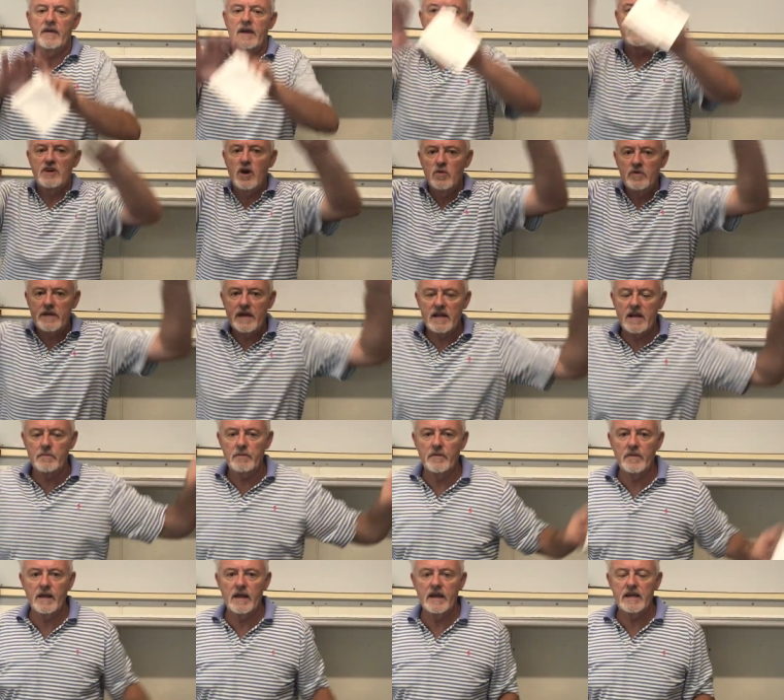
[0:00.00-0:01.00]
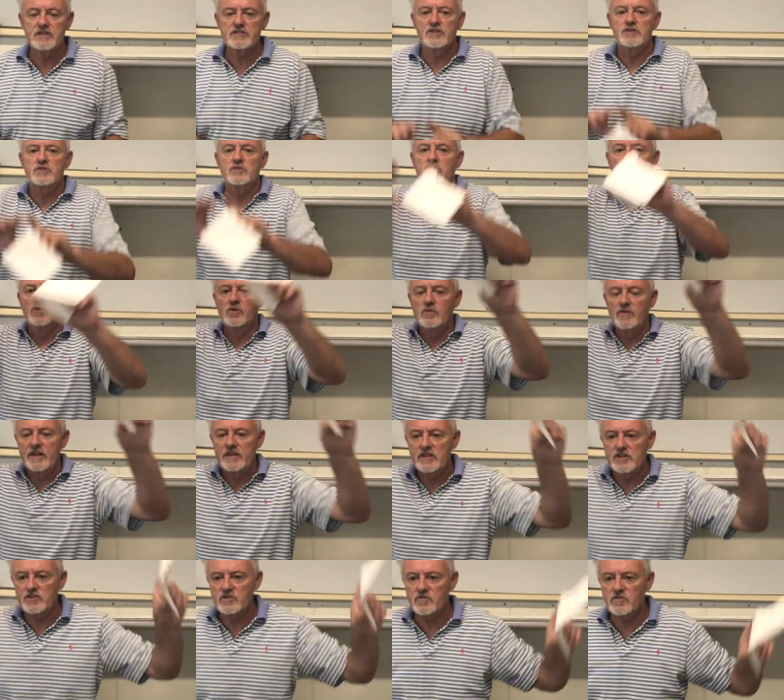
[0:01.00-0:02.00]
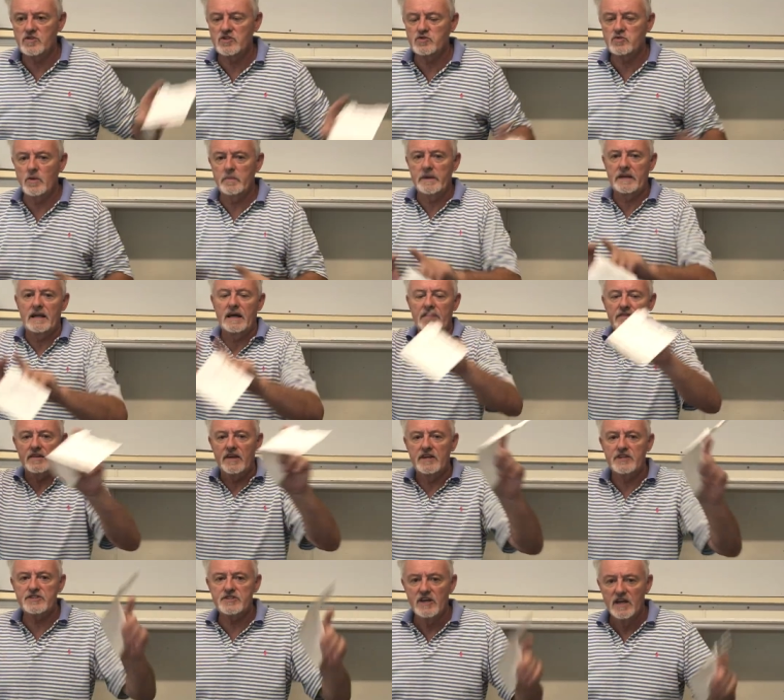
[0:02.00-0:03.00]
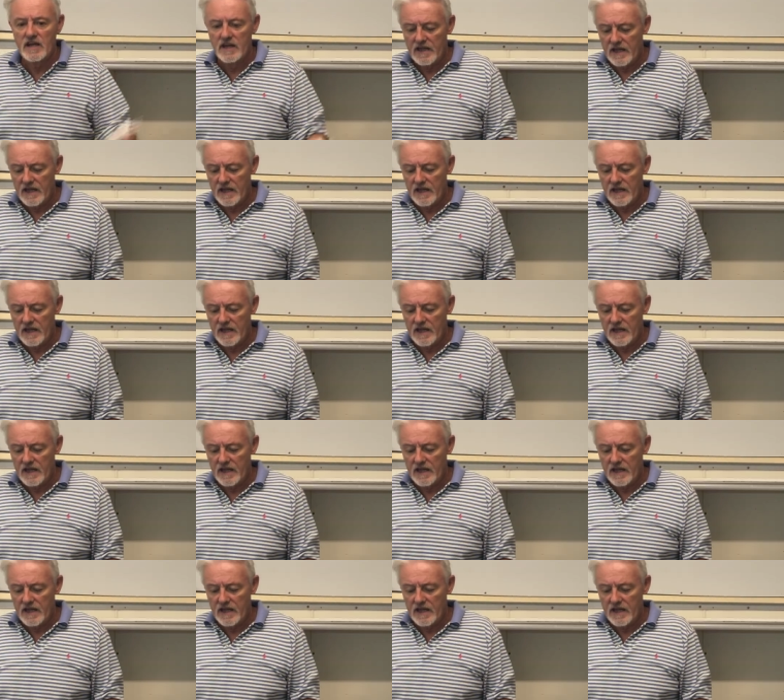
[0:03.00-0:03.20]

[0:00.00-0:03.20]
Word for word: They don't get up on their legs at all, they're just swimming like this.